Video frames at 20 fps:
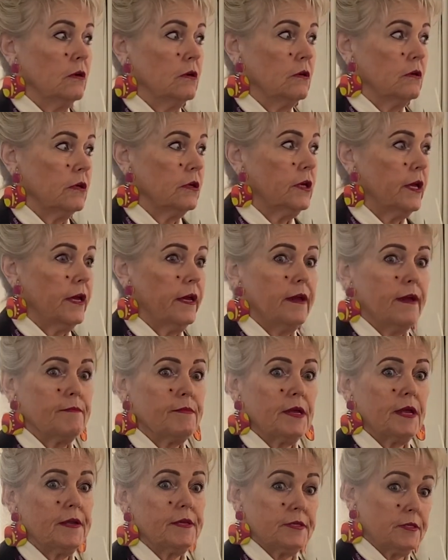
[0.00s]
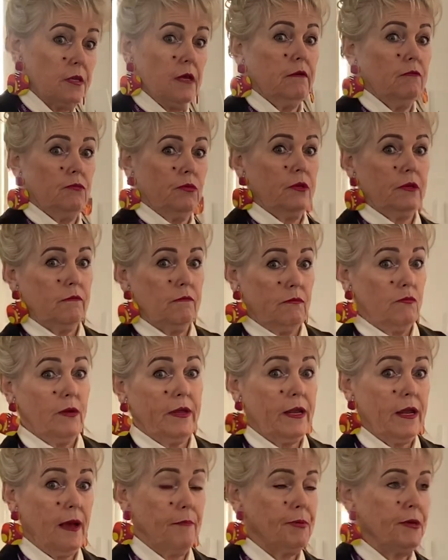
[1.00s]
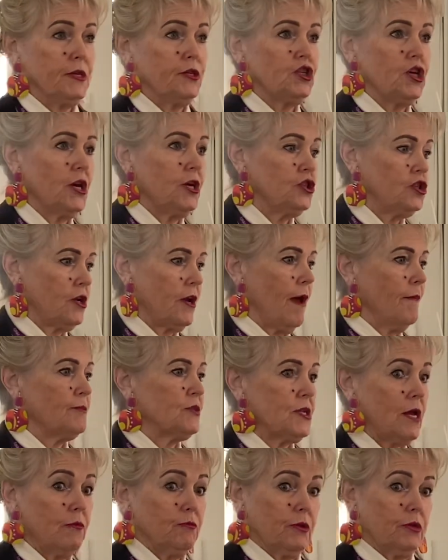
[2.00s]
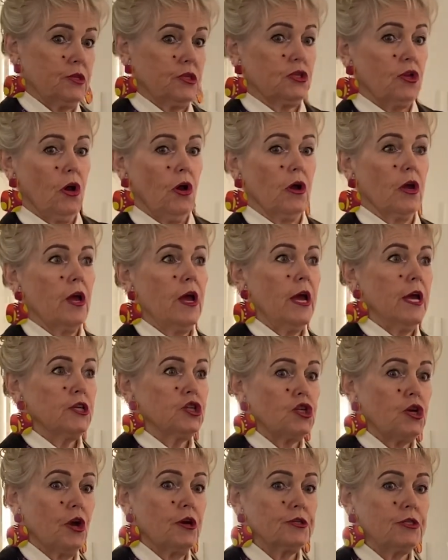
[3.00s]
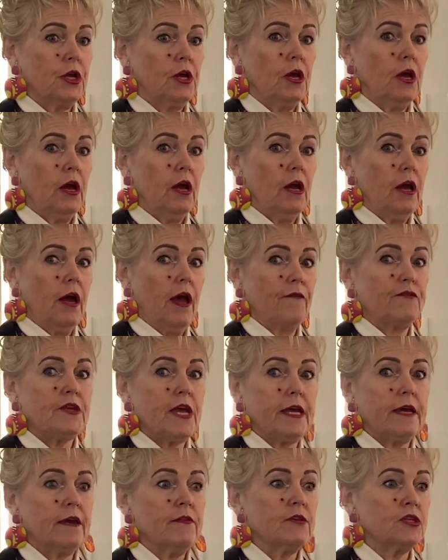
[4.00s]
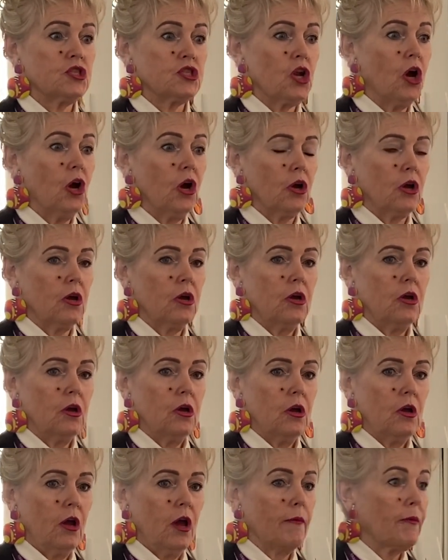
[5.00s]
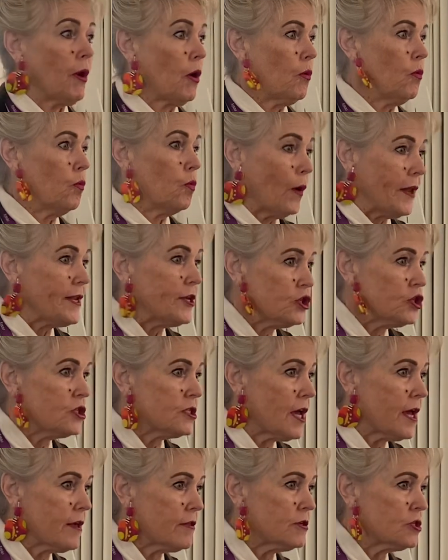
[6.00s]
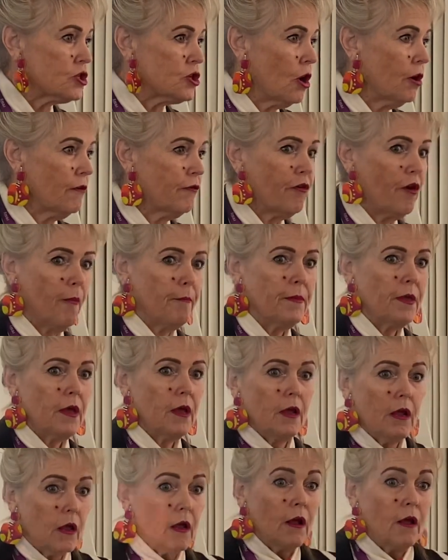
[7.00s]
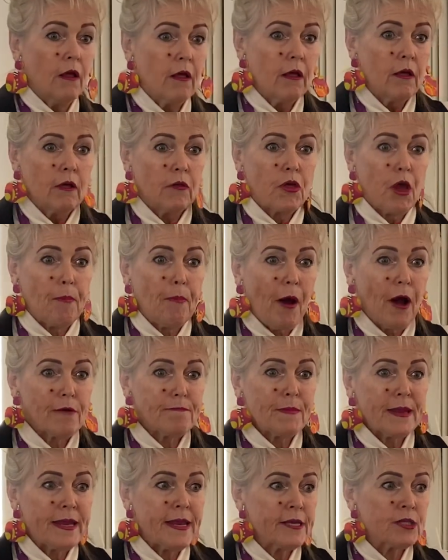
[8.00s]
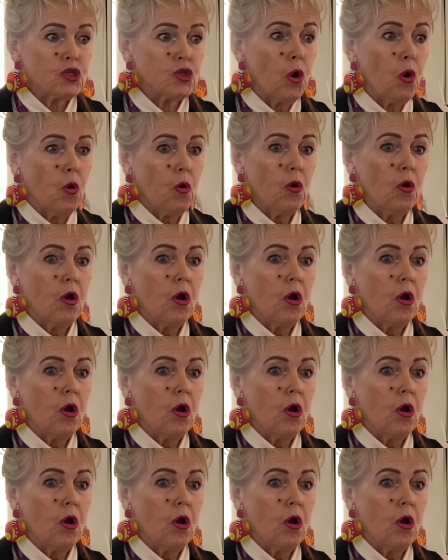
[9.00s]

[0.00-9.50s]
Okay, come down and see him. We're in our PJ. She comes down with this dog. She goes, I've taken this dog. I'm going, where did you take this dog from? The apartment next door.